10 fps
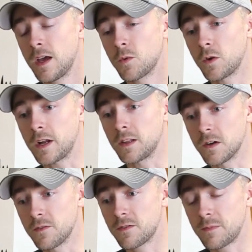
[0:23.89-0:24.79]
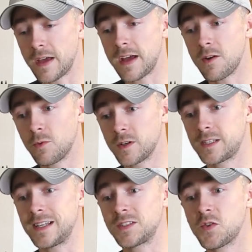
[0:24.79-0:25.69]
And what I learned from that was
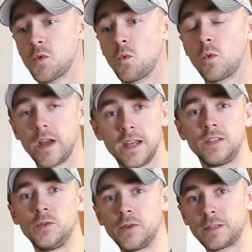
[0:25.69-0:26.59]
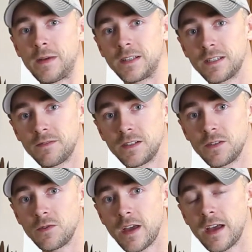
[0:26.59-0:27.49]
it's way too expensive to
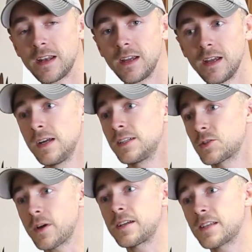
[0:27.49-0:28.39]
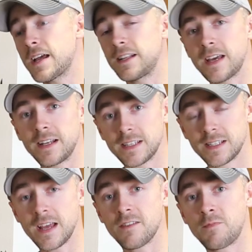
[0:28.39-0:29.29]
do that. So I decided that
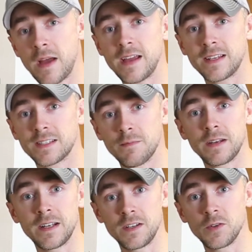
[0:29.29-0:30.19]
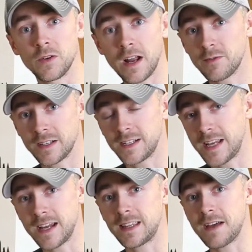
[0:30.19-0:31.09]
instead of paying somebody to do it, I was going to
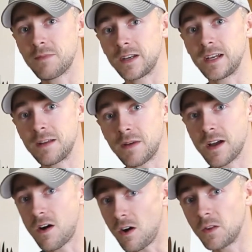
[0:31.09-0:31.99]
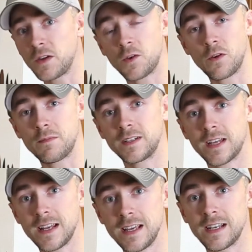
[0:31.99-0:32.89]
take that money and buy all the equipment
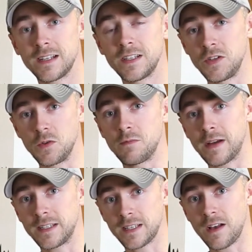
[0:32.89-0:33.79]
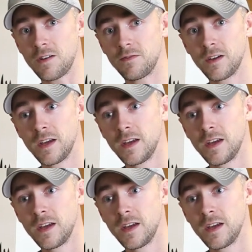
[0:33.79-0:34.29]
I needed to do it myself.